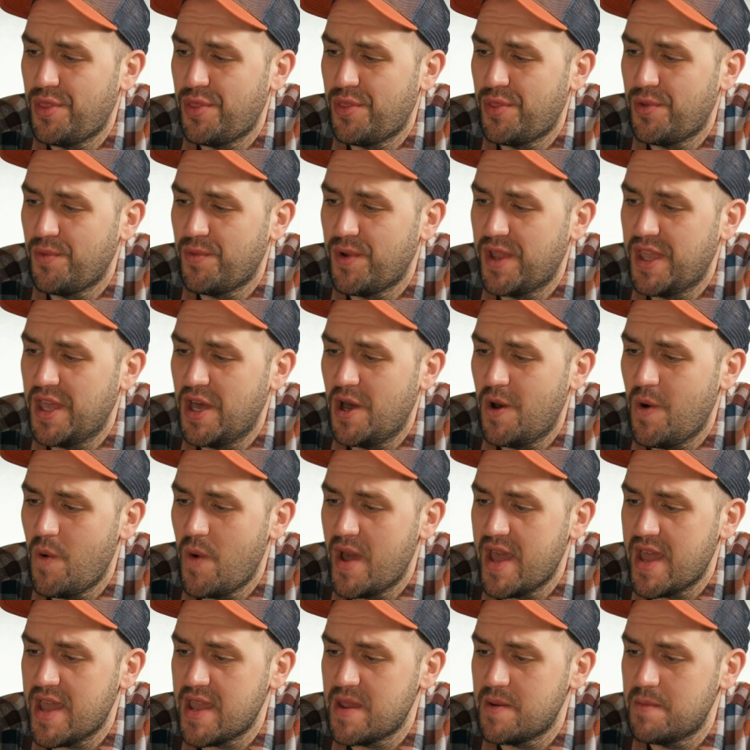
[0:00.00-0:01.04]

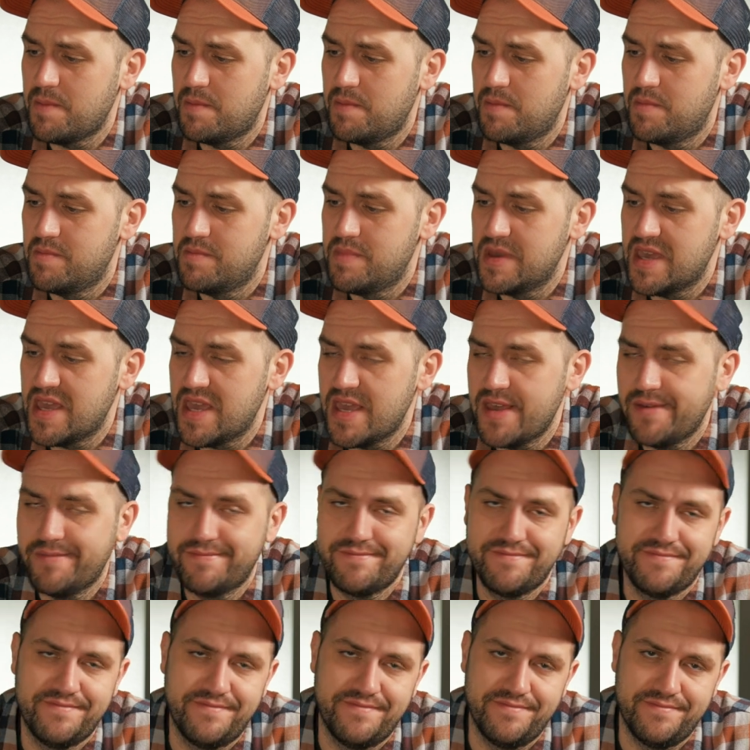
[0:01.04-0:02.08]
L308B.
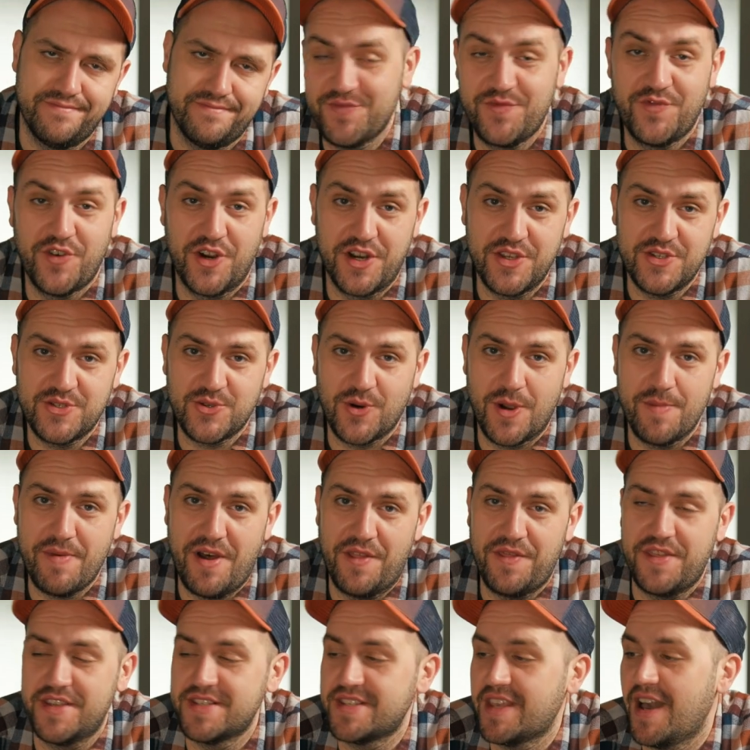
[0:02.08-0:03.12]
Funny story
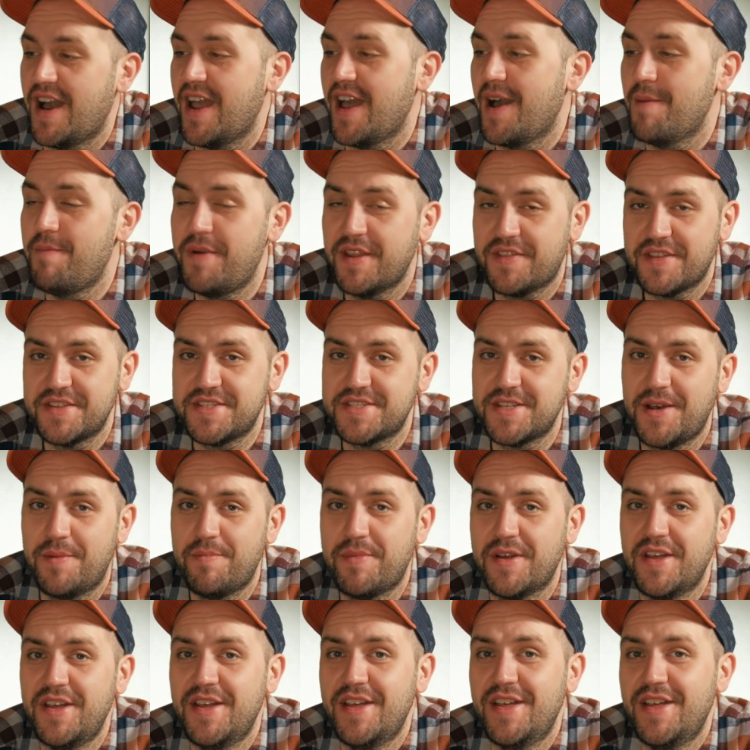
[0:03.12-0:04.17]
about this guy. I picked this
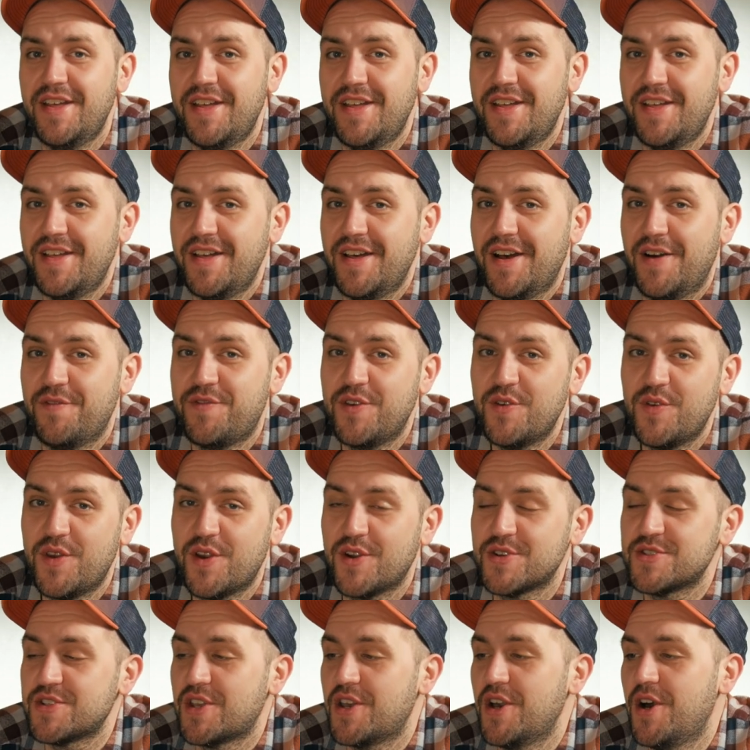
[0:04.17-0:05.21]
up a few
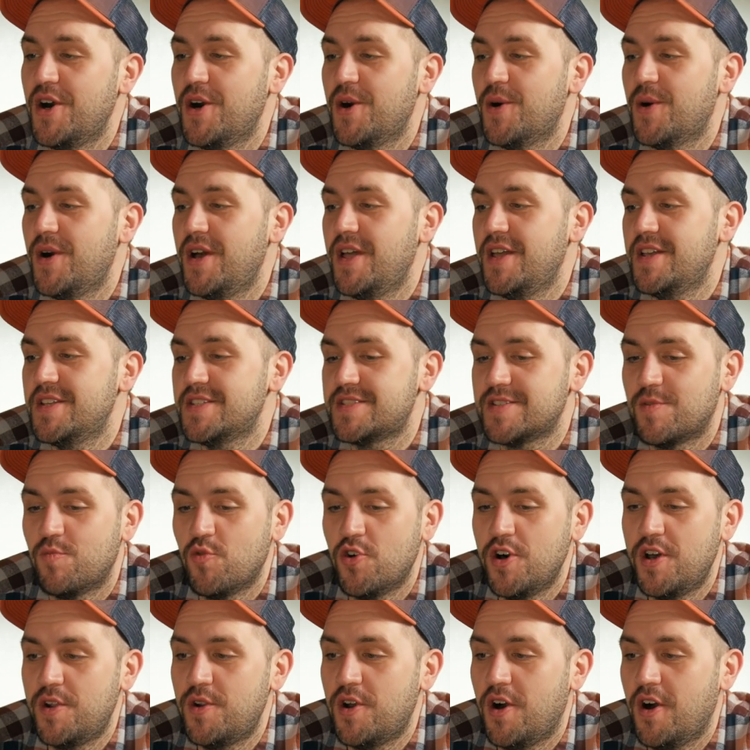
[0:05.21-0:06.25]
years ago.
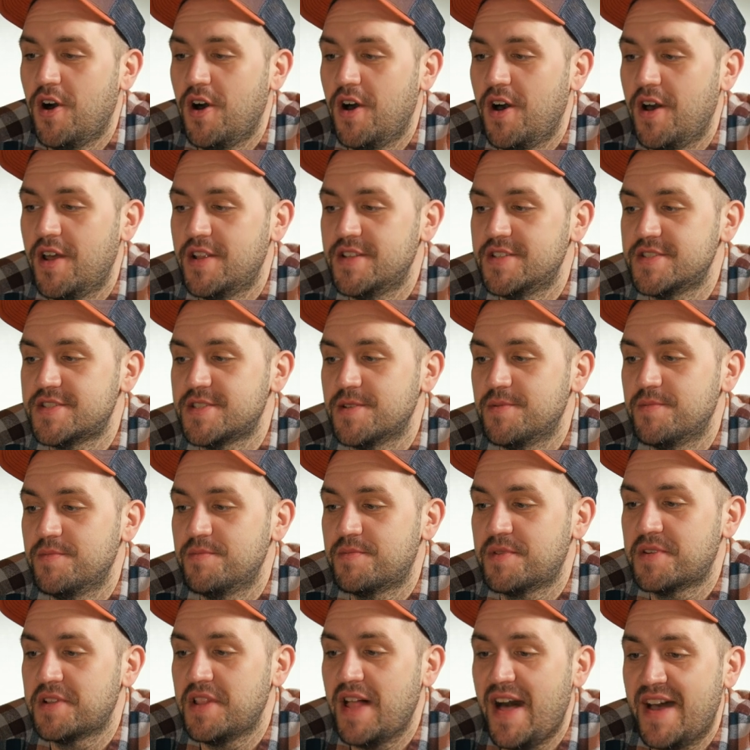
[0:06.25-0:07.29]
Someone on some
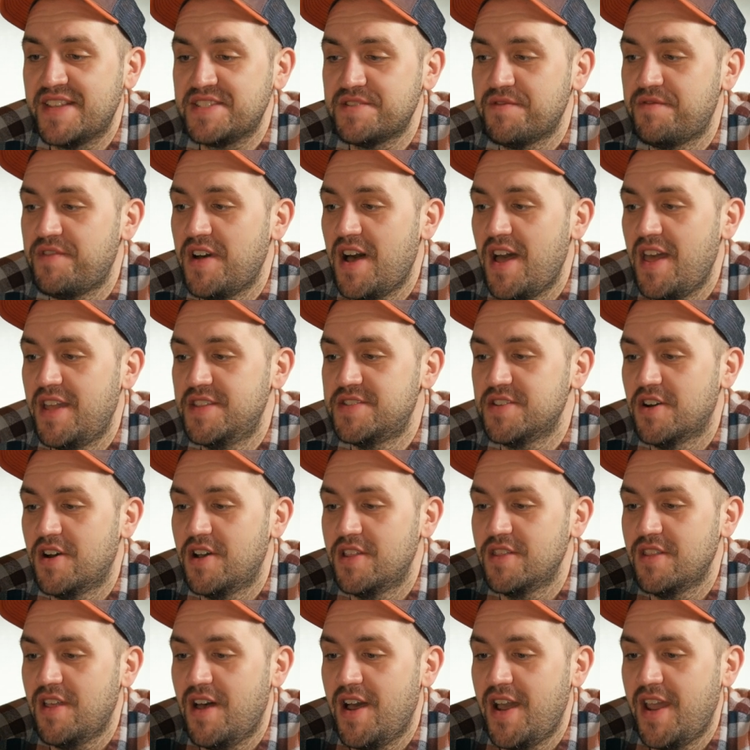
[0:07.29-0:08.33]
classifieds
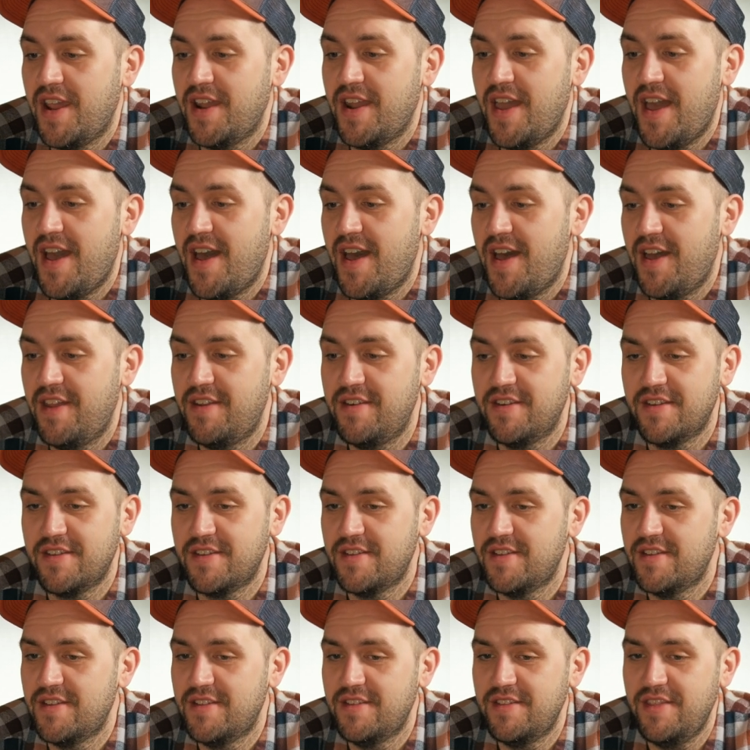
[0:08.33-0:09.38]
online had
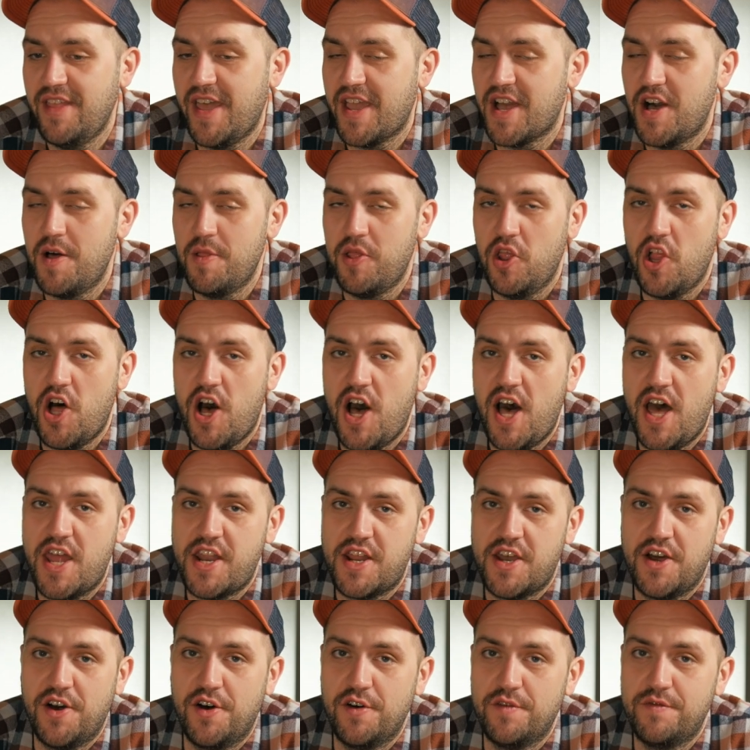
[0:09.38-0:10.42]
like a
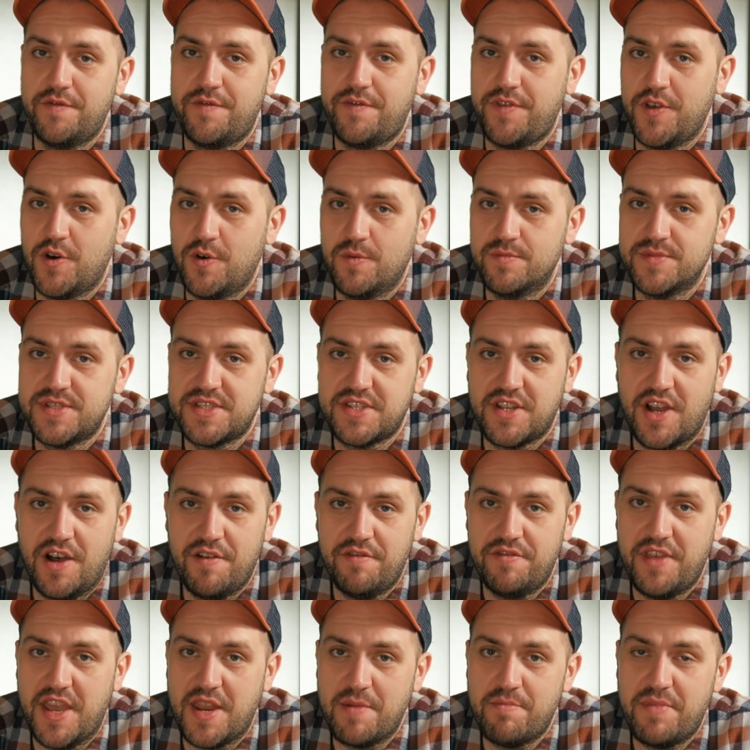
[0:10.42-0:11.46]
lot of film
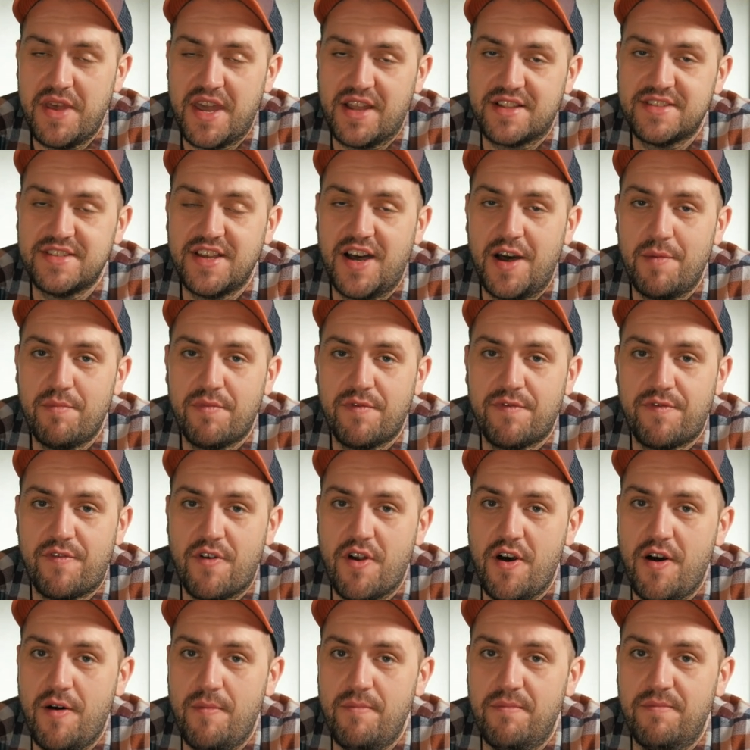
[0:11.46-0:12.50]
stuff they'd picked up
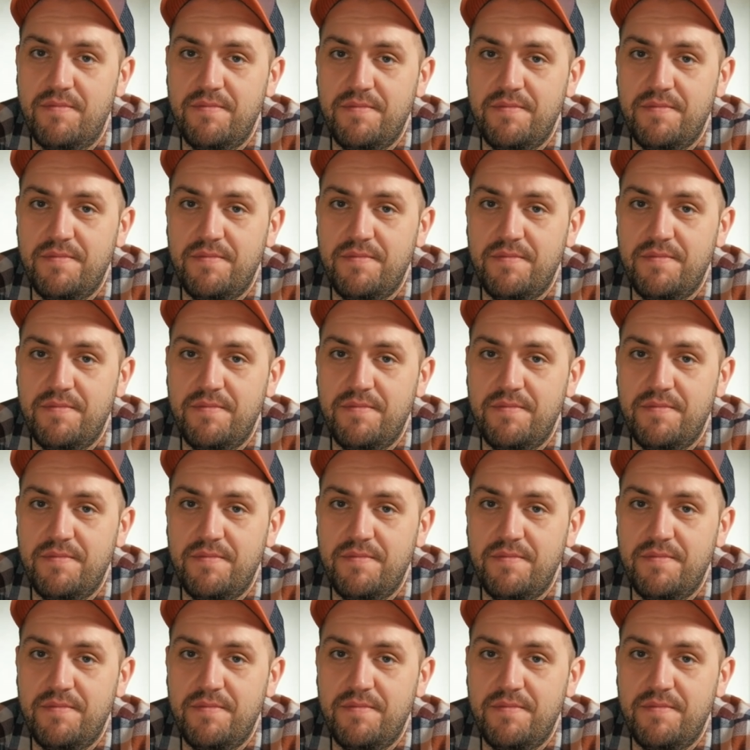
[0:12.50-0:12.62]
from